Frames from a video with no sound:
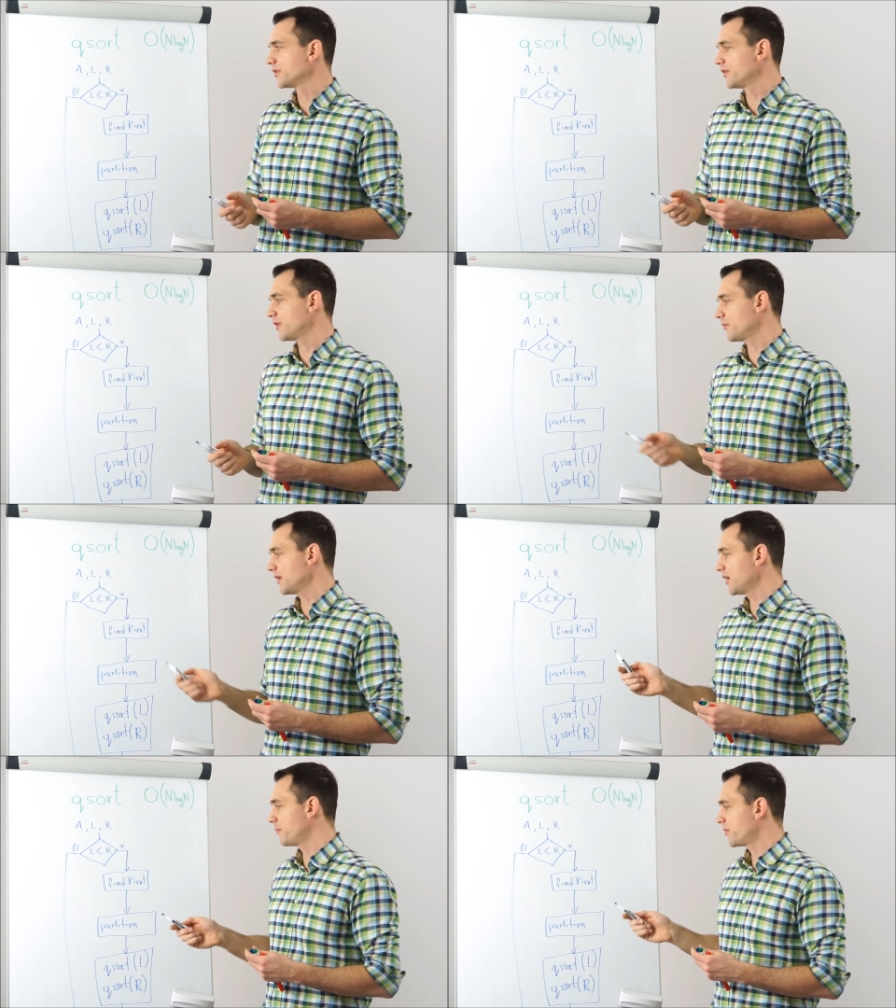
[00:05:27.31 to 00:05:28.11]
there are
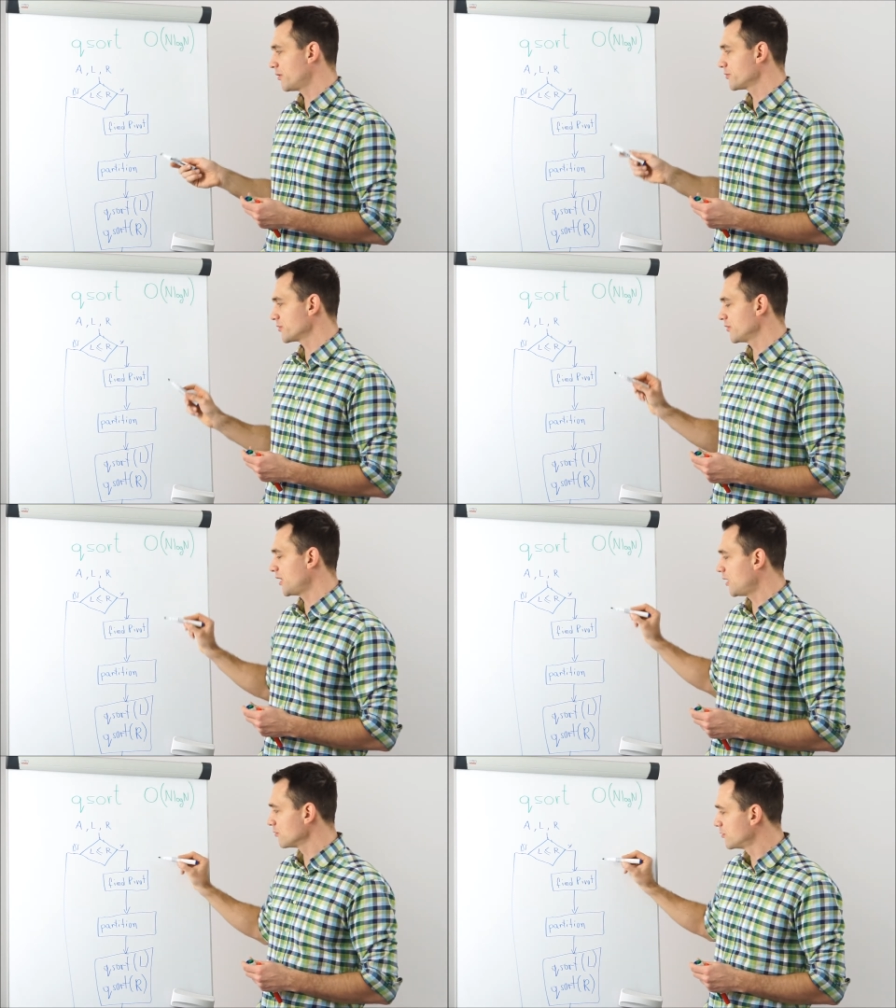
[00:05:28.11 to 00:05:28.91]
many approaches on
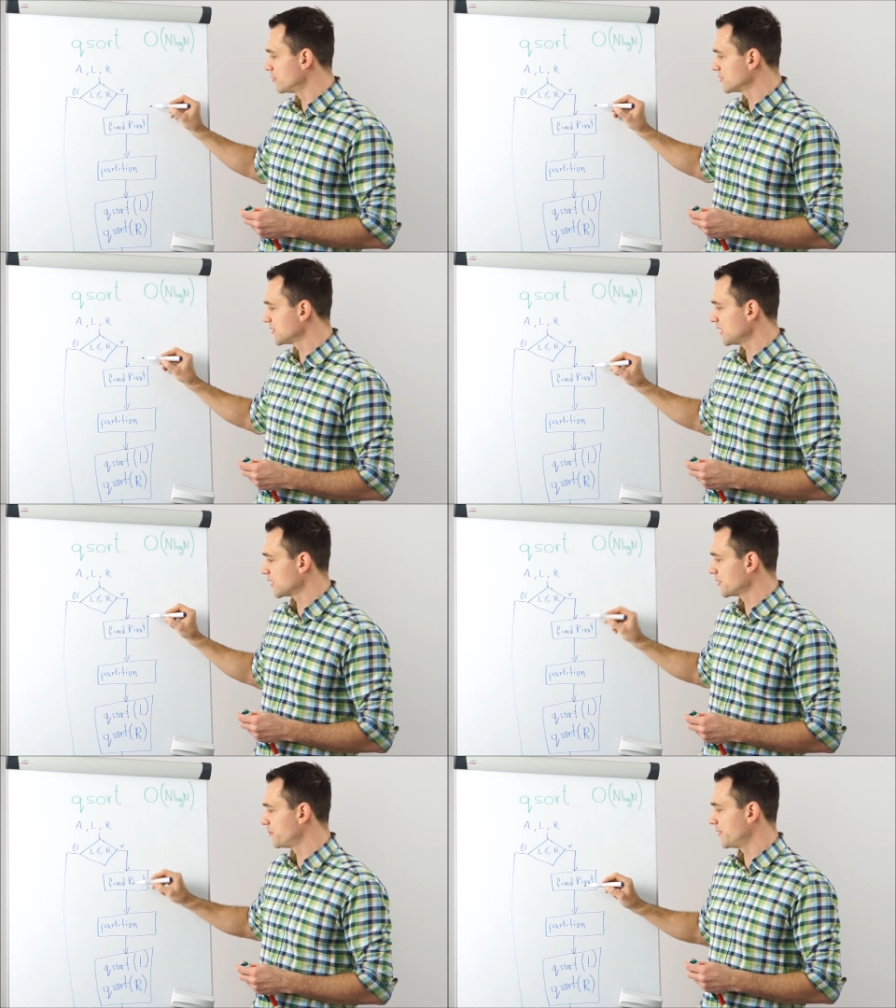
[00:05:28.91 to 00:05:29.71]
how to
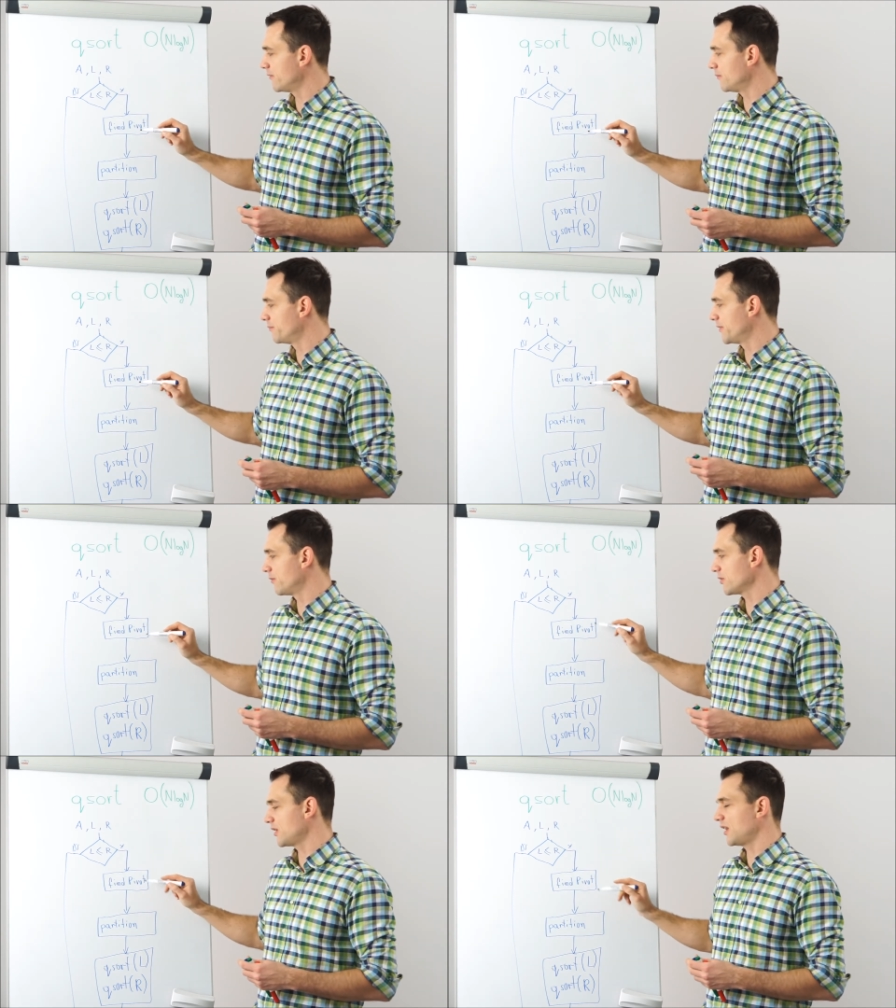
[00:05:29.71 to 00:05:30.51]
select
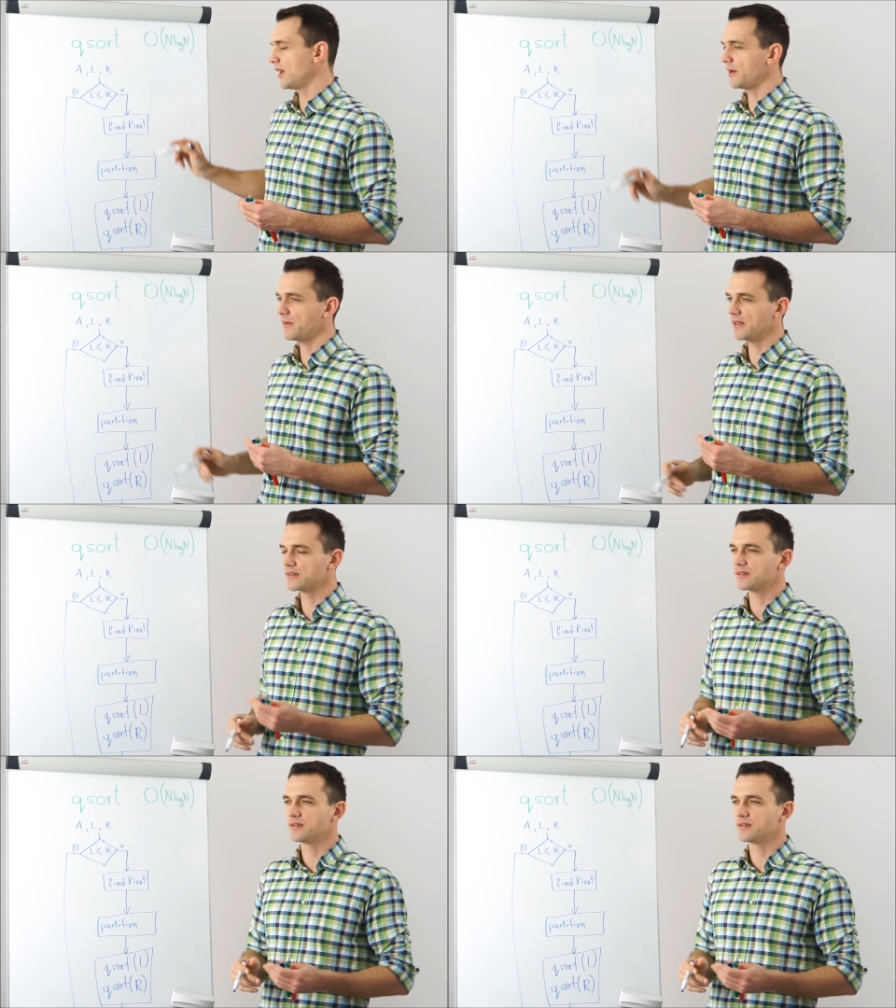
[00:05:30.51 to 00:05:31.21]
pivotal elements.